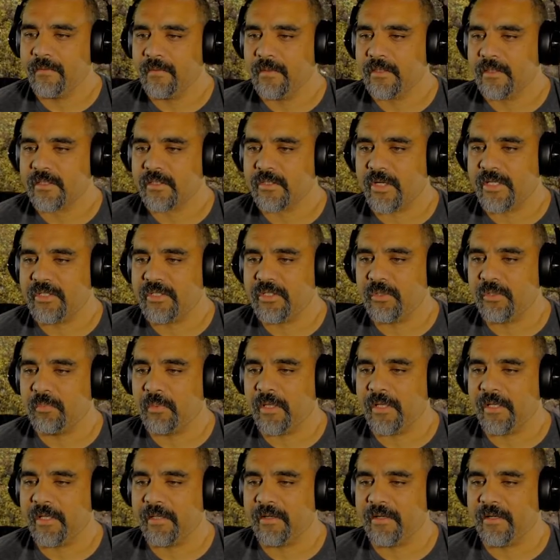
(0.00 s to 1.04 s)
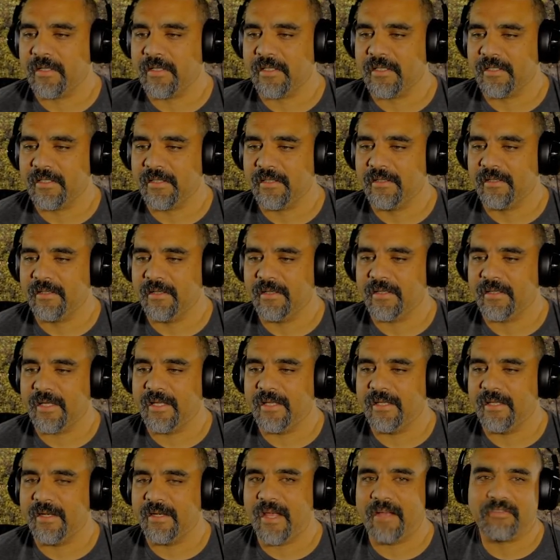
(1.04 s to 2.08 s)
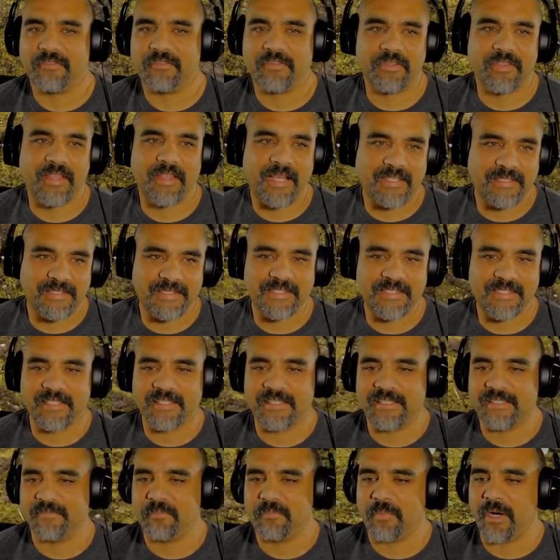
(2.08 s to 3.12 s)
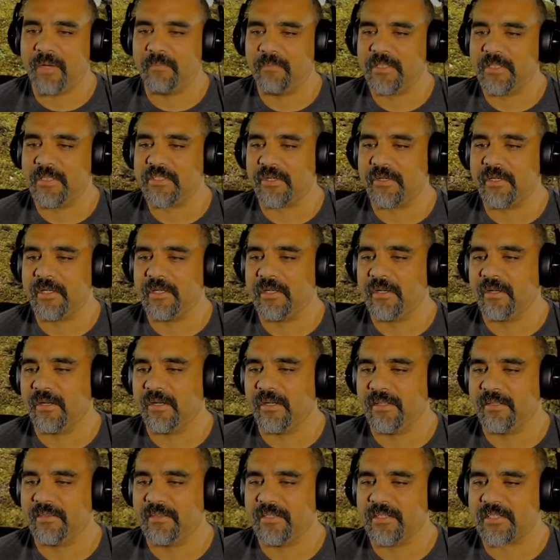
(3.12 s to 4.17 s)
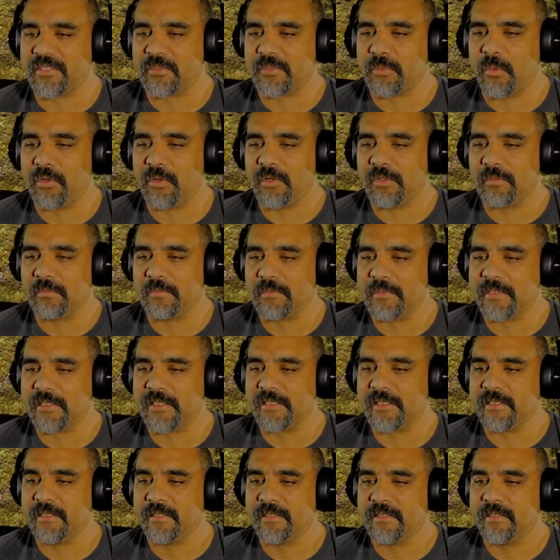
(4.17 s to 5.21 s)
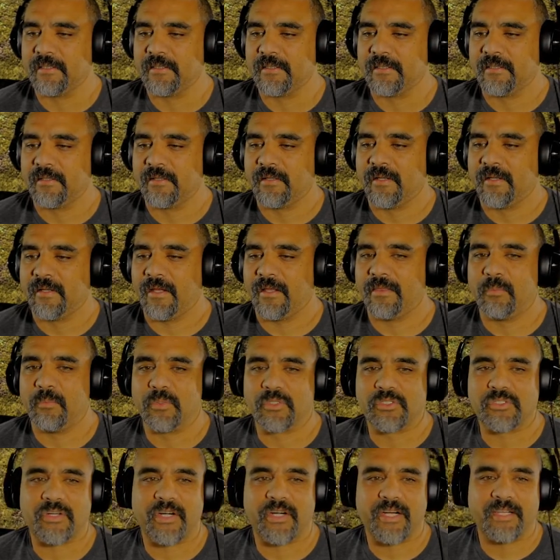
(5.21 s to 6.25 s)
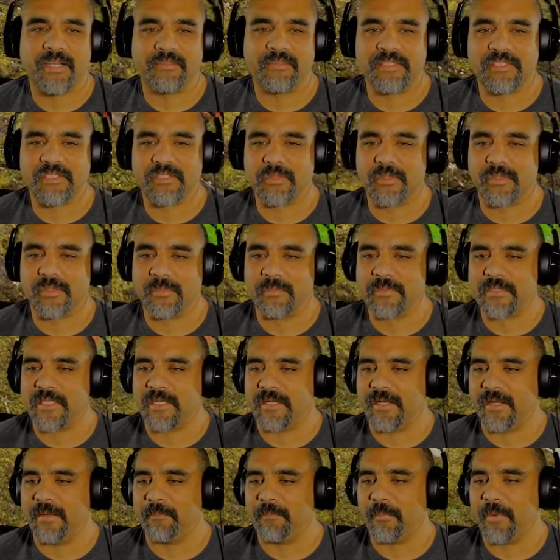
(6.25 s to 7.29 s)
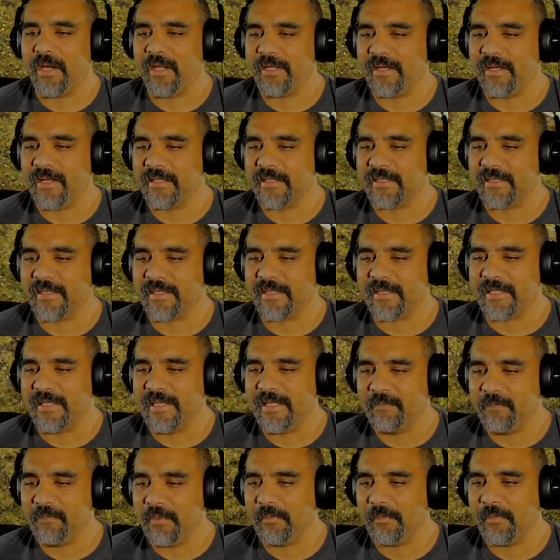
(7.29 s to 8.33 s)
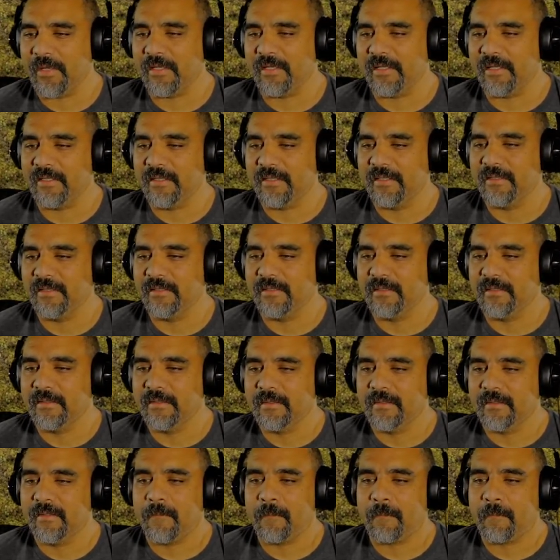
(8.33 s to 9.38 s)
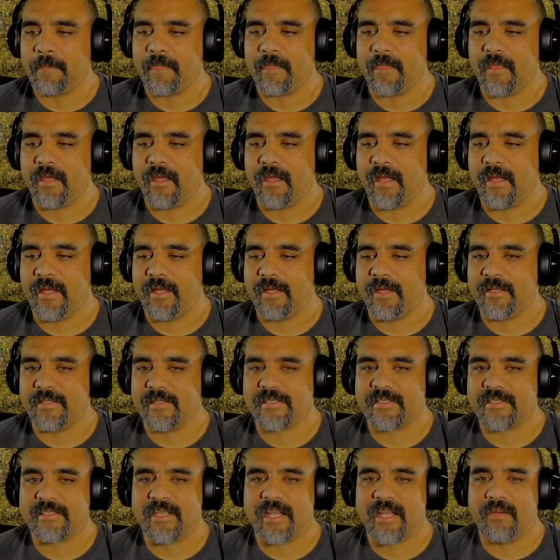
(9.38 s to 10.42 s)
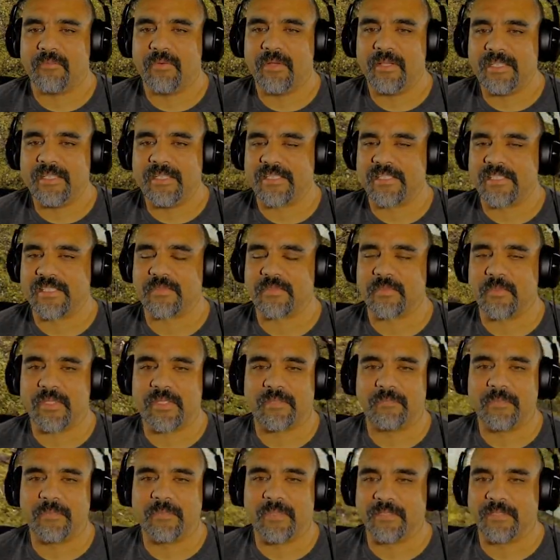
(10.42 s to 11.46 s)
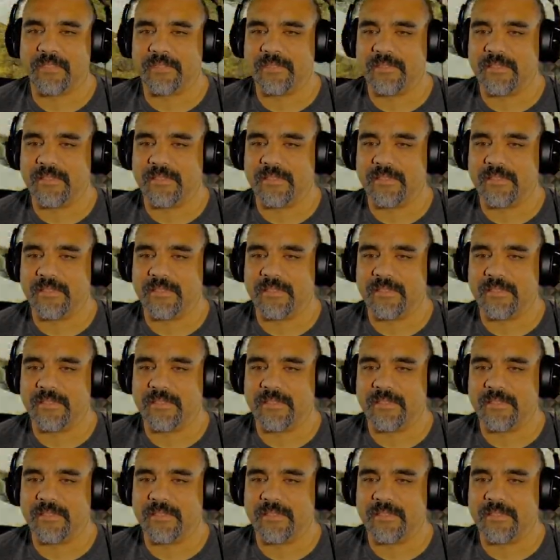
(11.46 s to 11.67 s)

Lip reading: So I do plan on, again, after that's done, probably turning on the swarms. And then we'll try out the swarms. I'm probably not going to keep them on, as I really just want to build